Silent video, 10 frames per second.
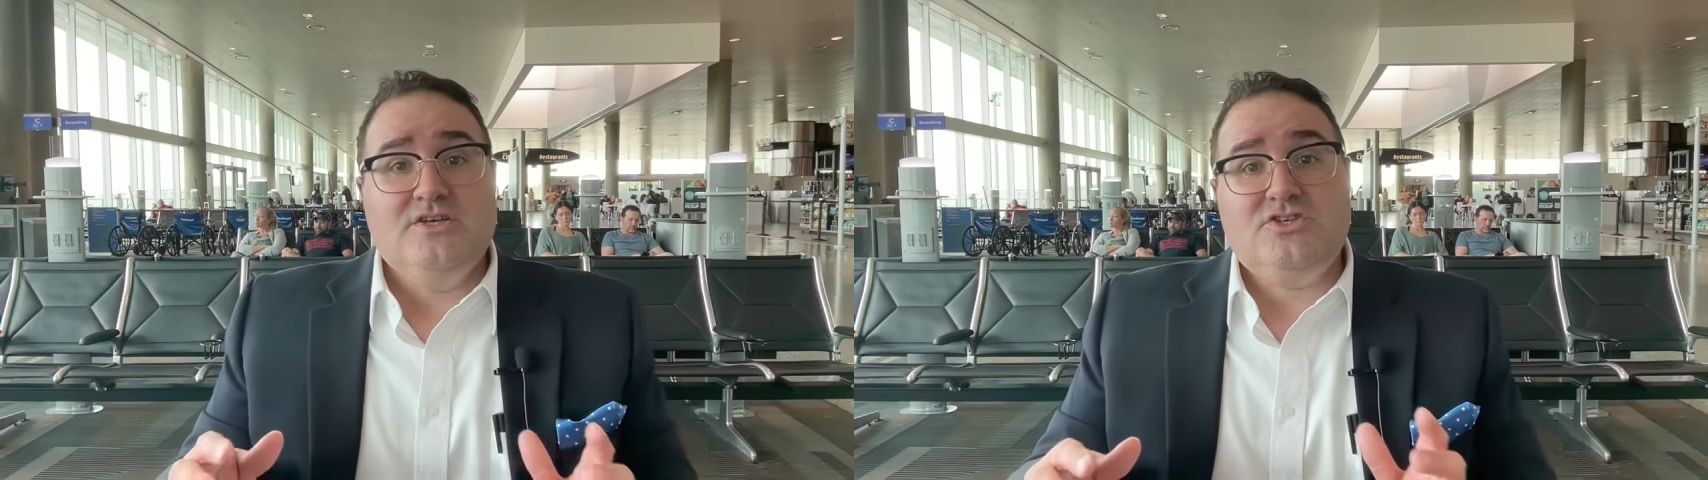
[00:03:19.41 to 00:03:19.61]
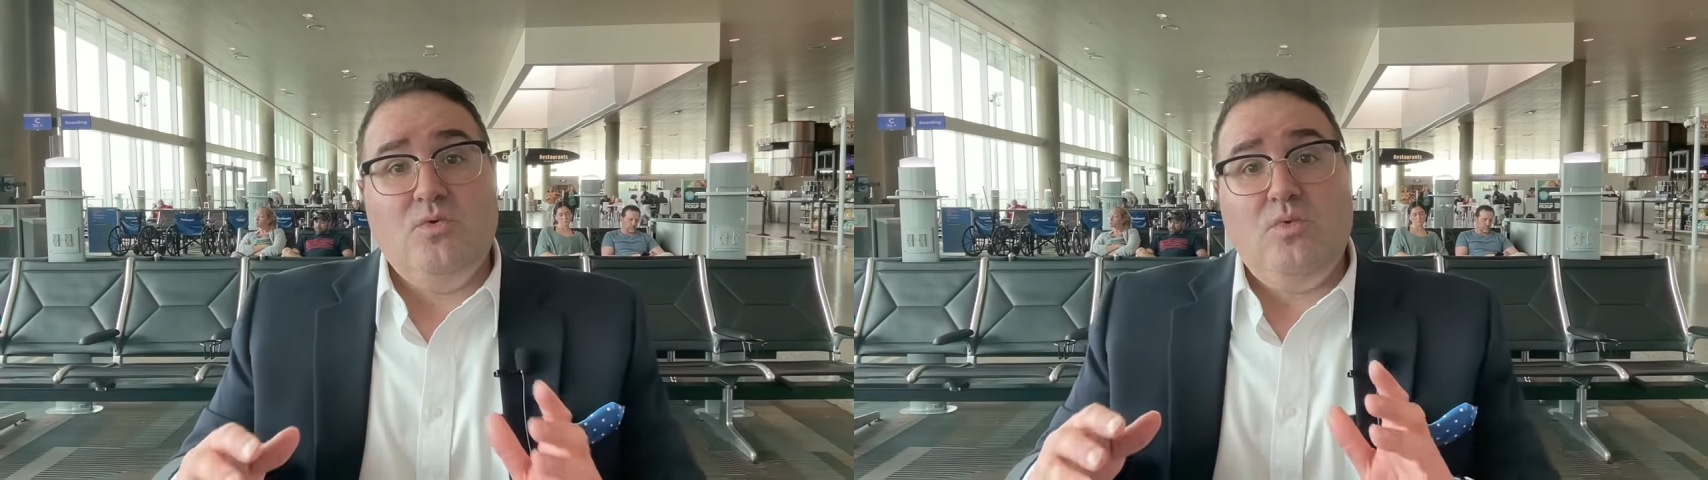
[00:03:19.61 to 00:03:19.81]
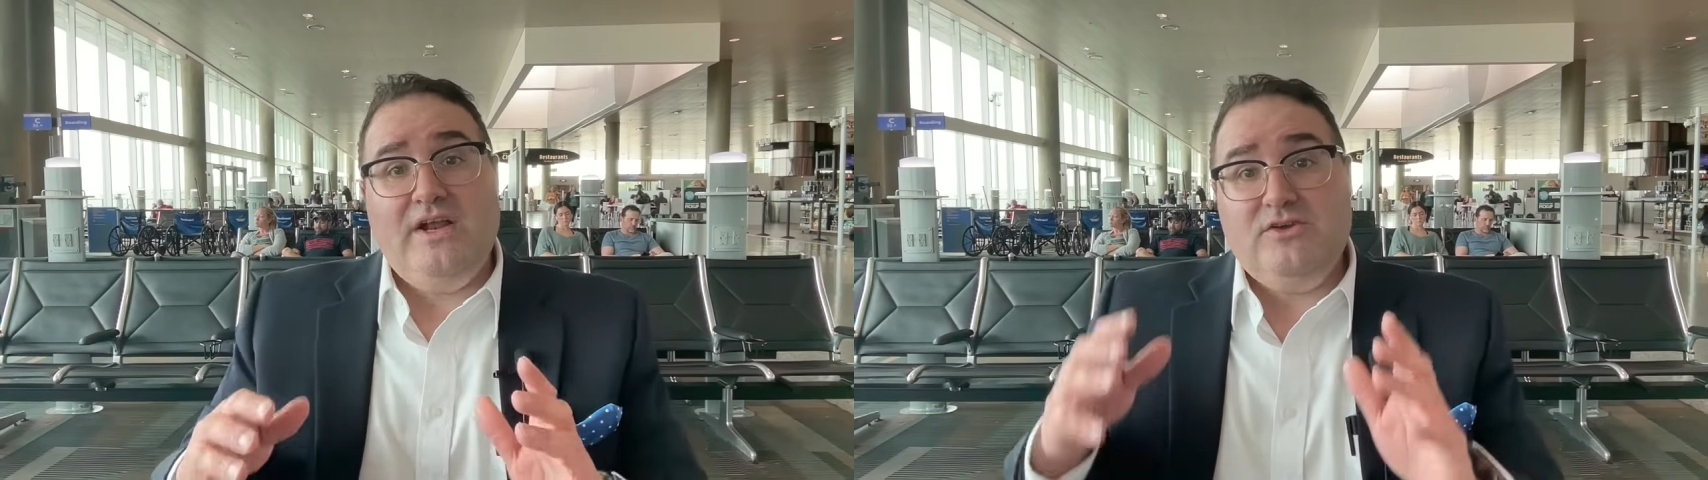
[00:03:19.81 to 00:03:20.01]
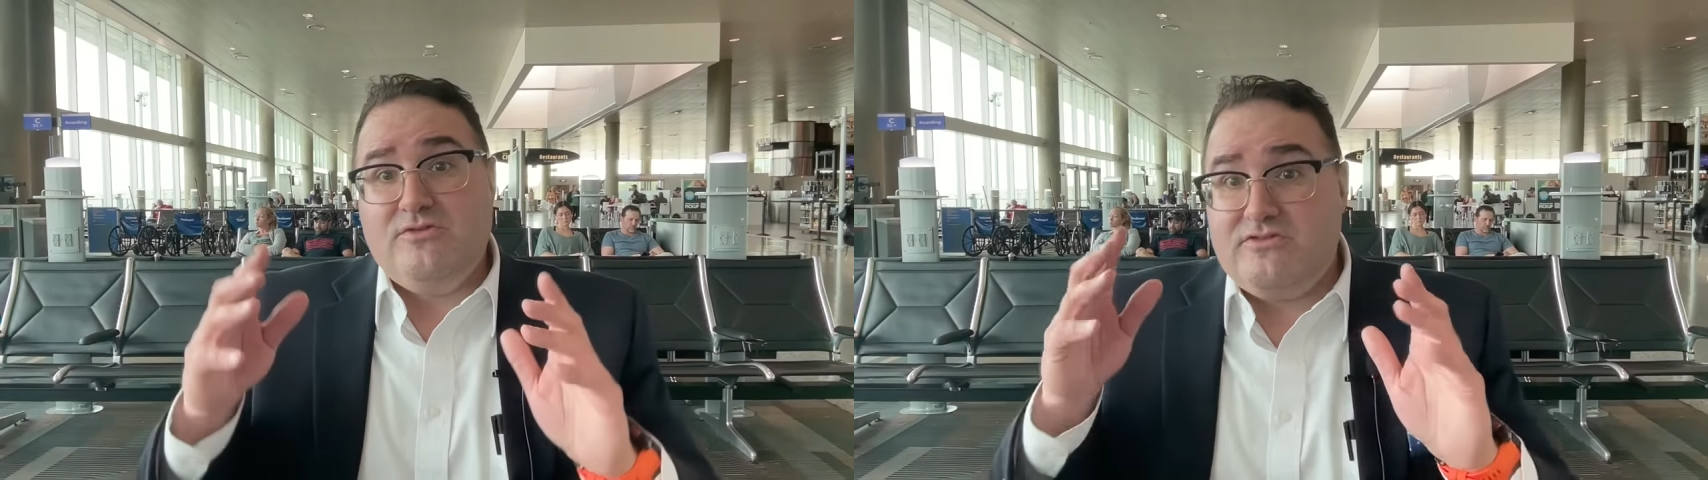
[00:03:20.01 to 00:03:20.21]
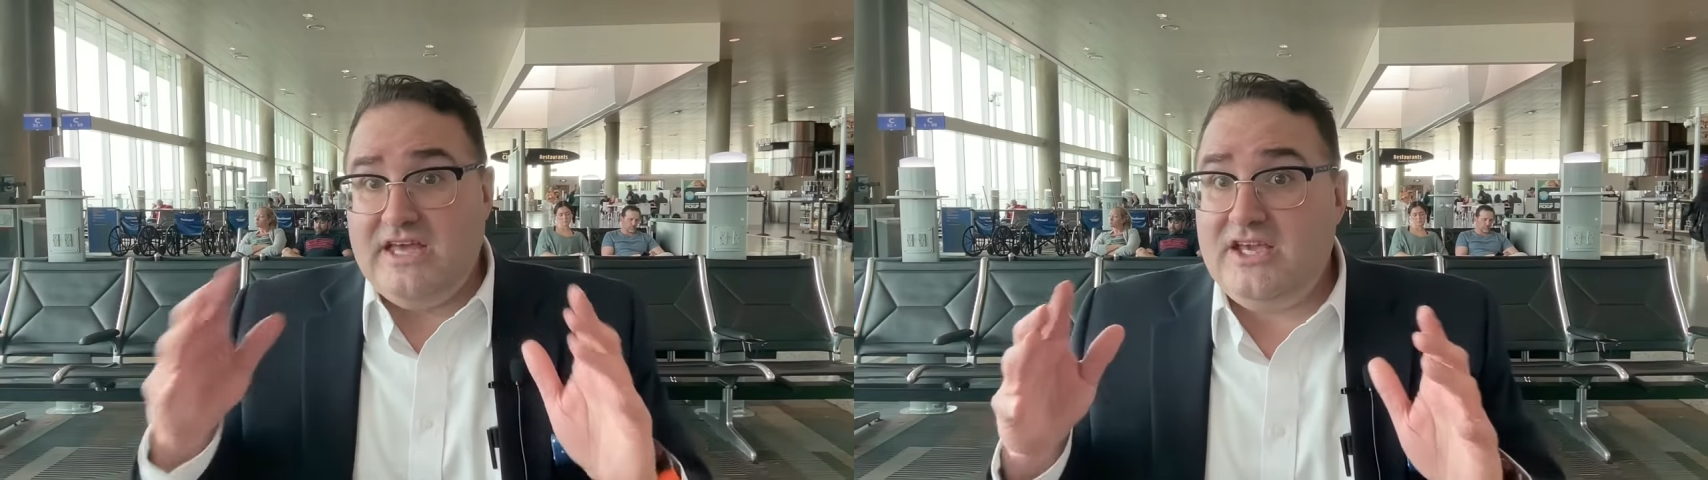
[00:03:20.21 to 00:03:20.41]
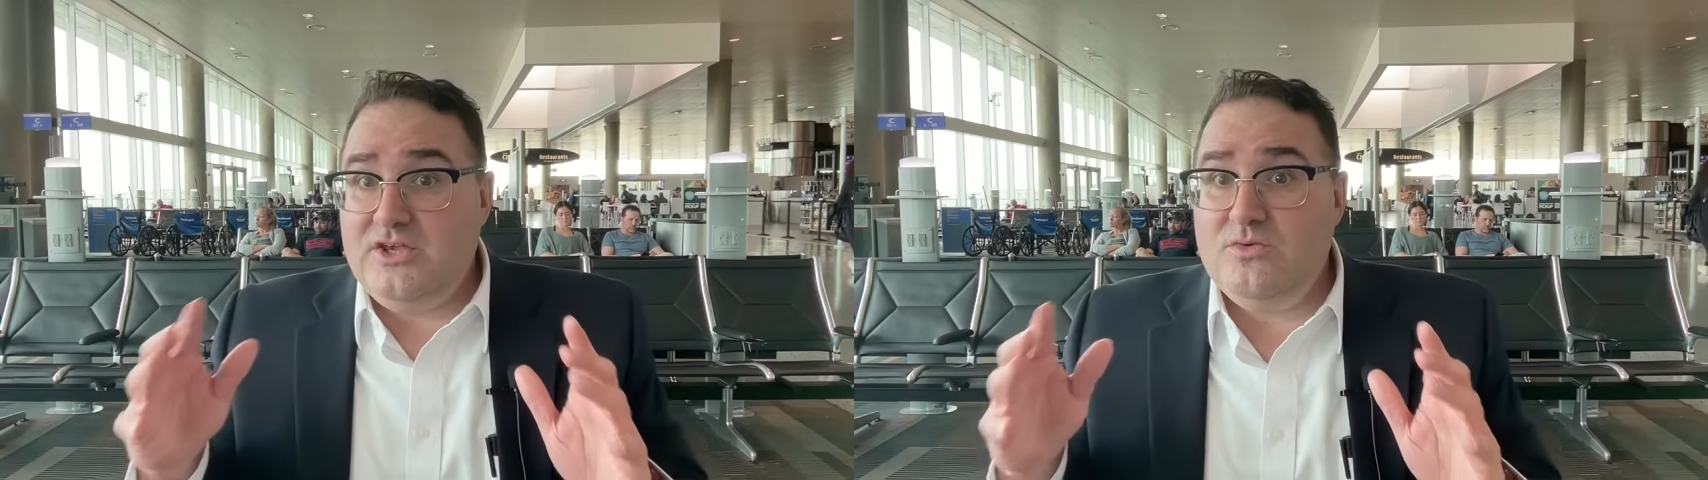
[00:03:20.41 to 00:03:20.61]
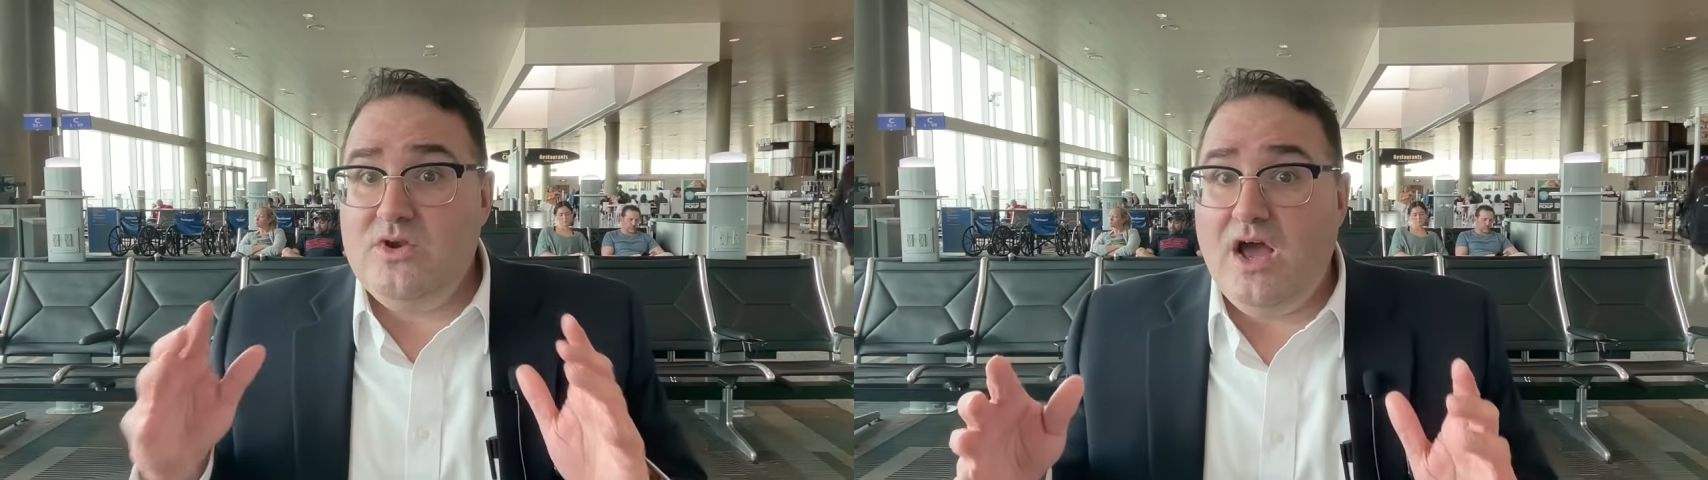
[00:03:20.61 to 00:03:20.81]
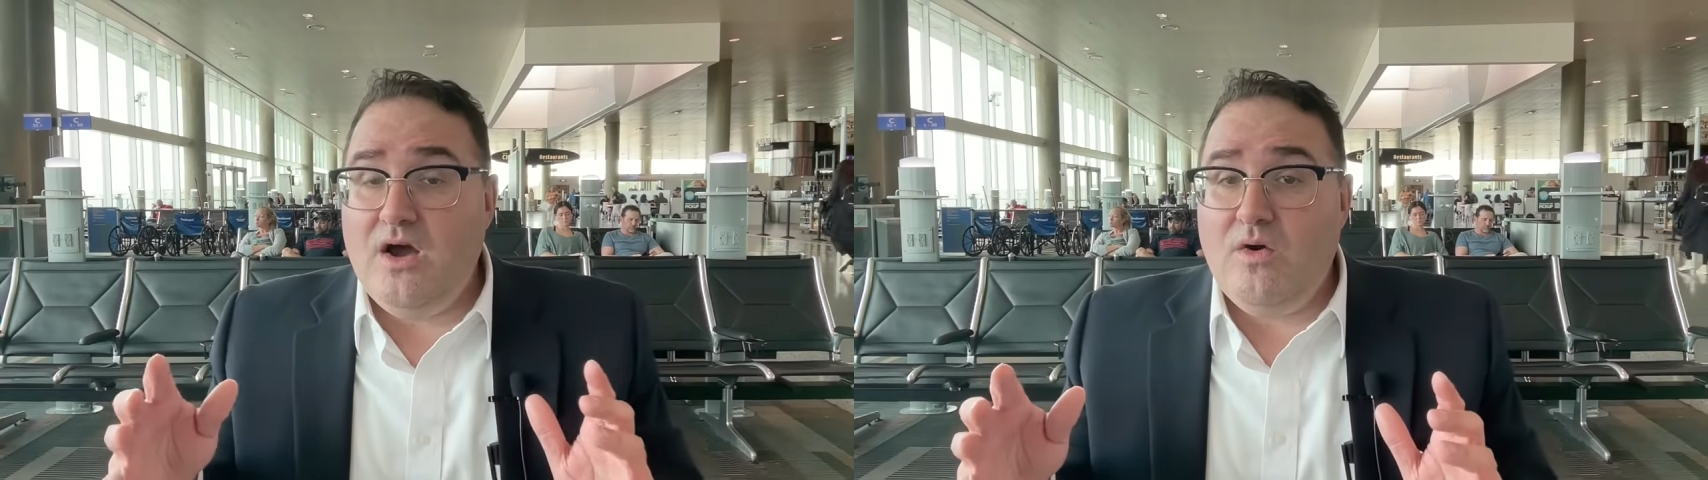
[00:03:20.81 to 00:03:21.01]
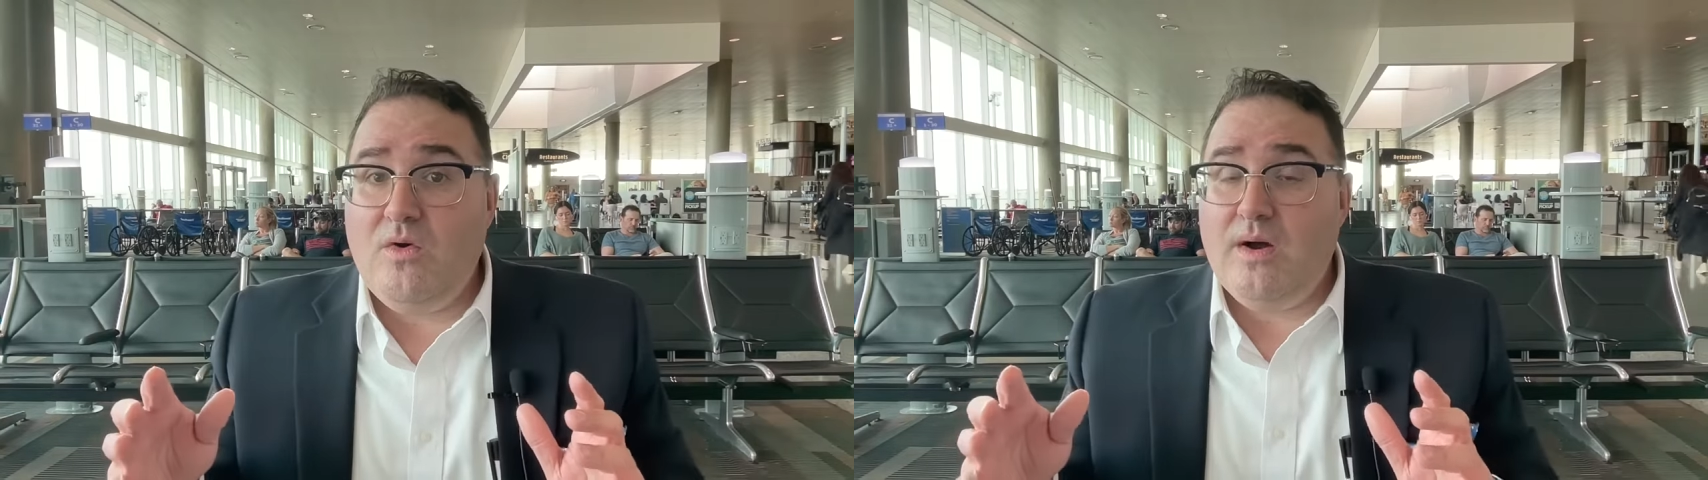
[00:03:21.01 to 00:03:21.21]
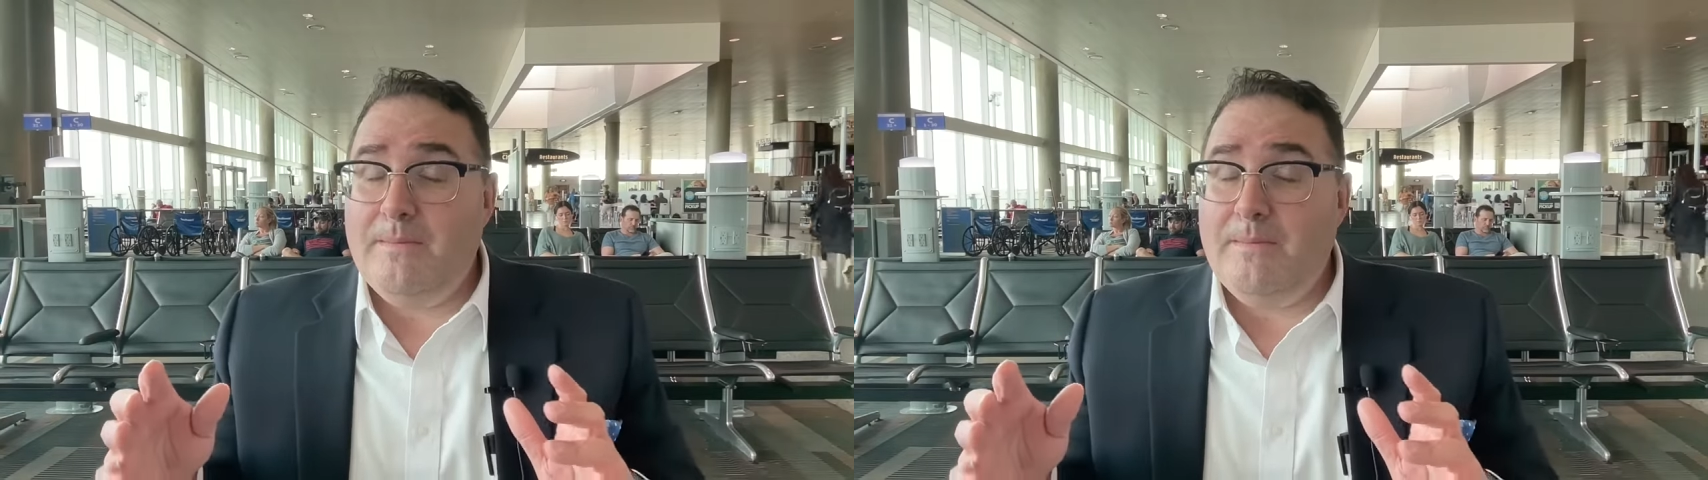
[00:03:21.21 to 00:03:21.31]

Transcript: So what you think you know